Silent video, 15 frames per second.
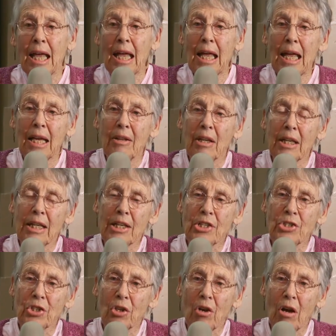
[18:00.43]
And the
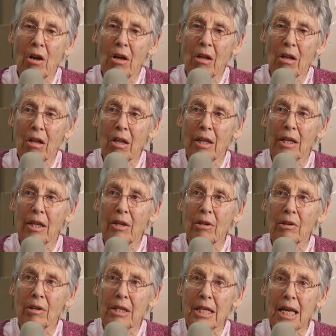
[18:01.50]
Legion Hall in
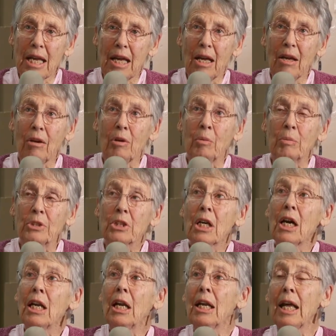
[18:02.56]
our town was
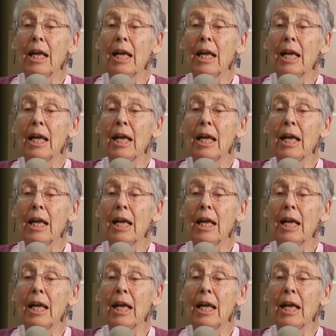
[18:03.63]
kind of